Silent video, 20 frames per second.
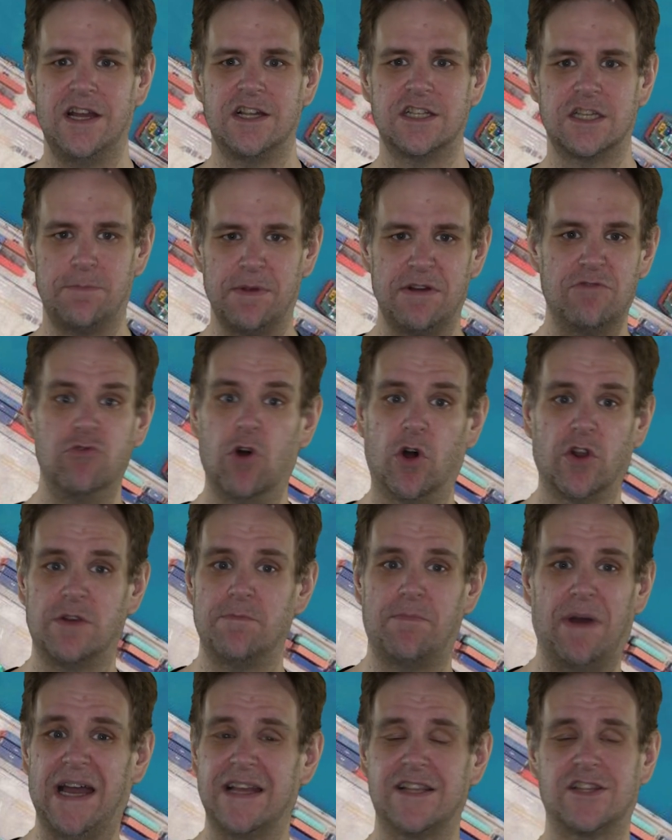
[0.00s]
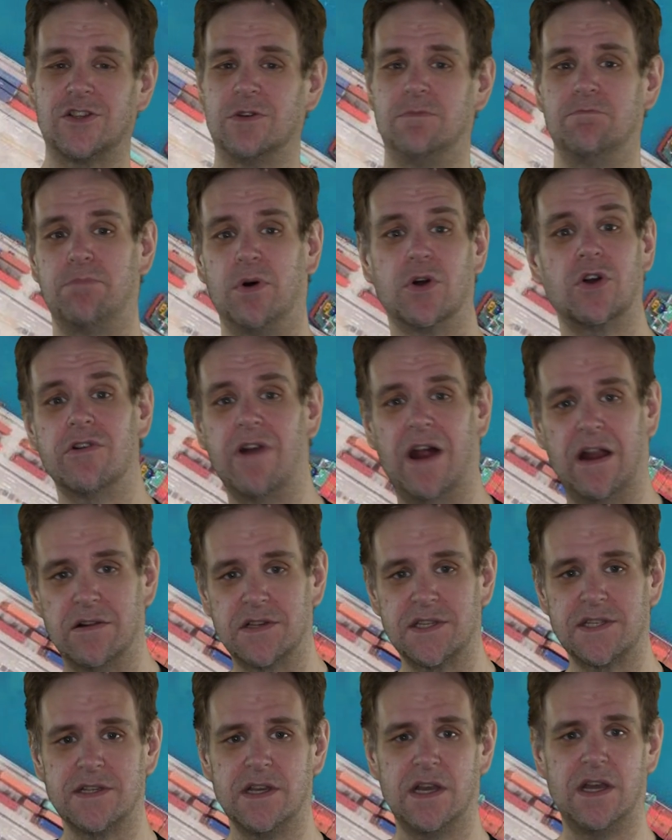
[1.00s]
to be run by some bugger
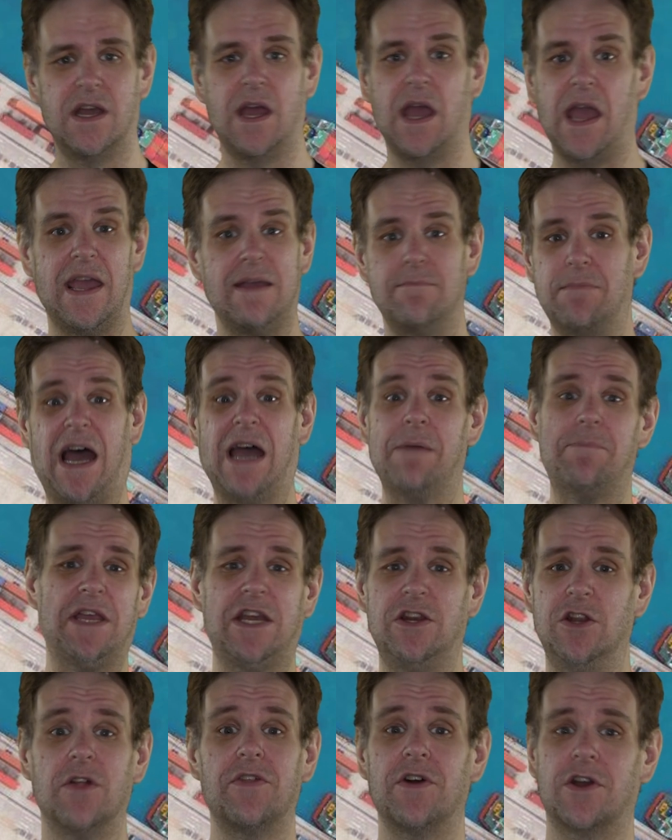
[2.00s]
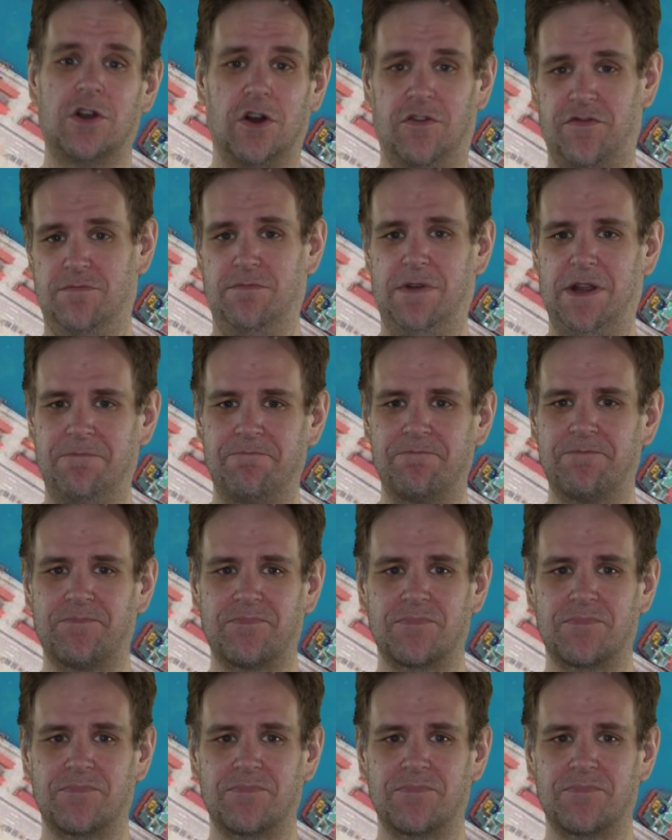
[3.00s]
else. It might be another government.